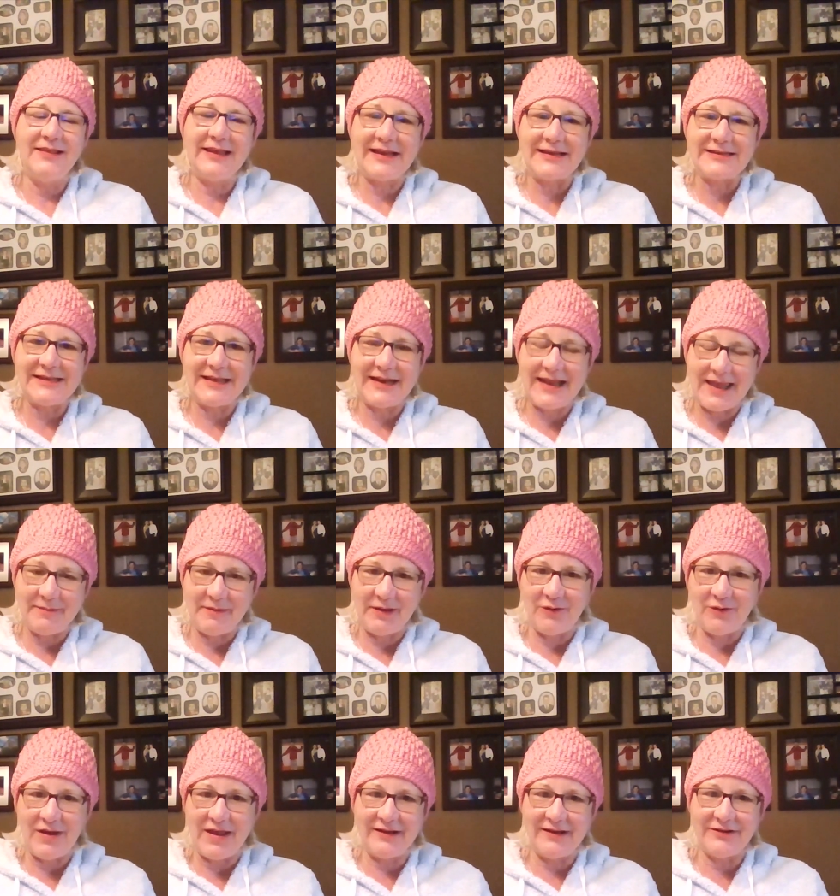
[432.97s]
like I said, I had my
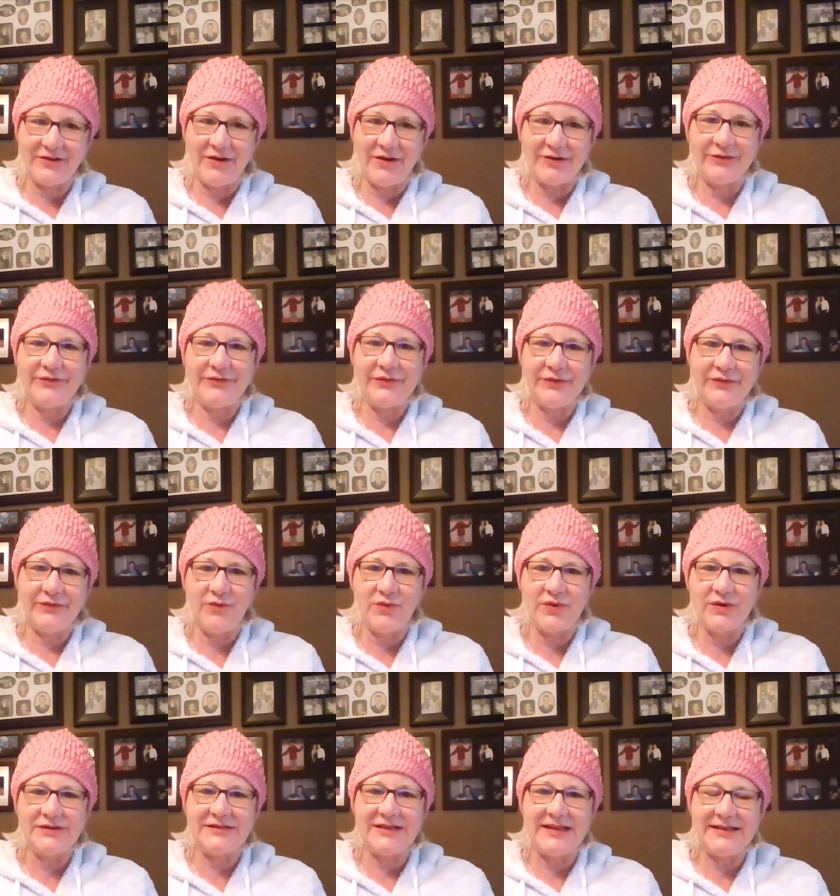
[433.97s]
granddaughter for
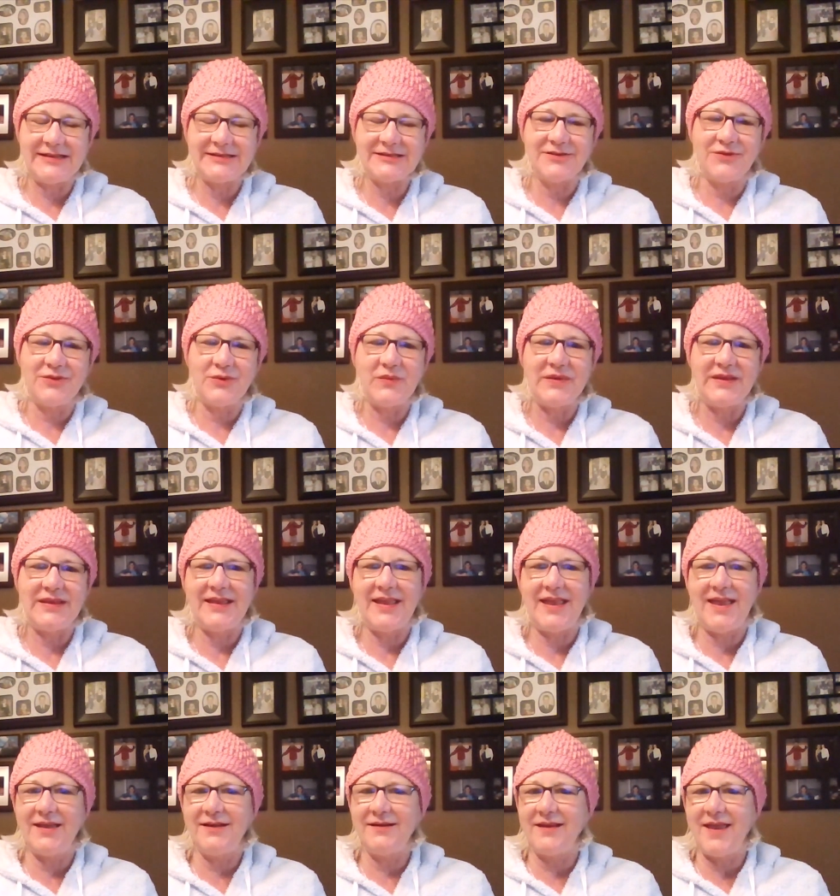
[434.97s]
four days on the
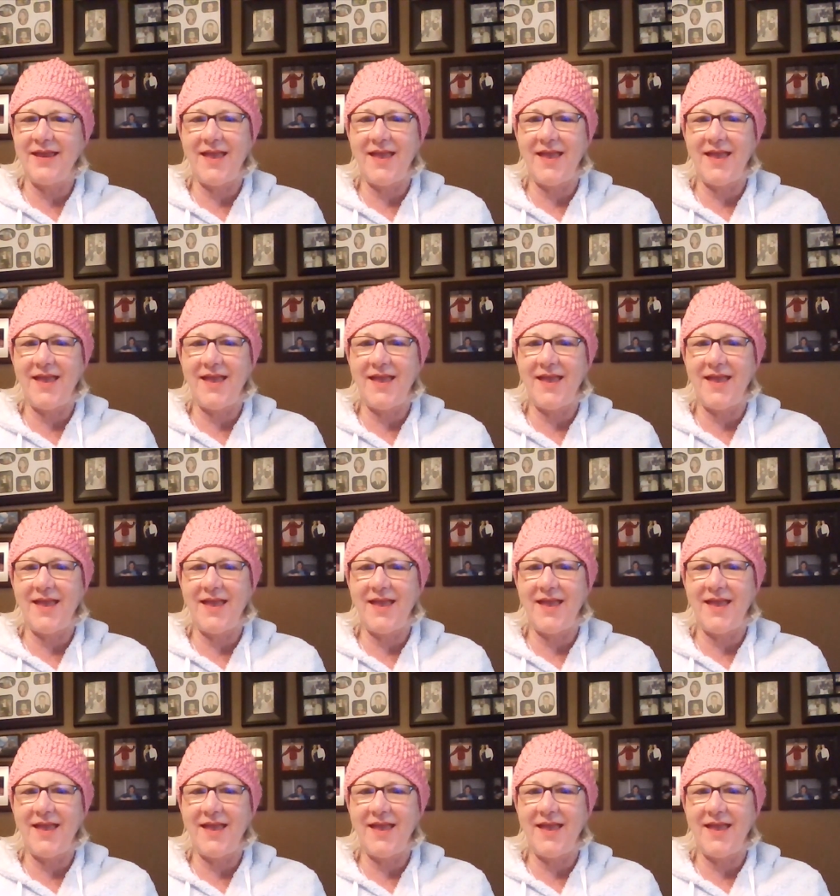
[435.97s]
weekend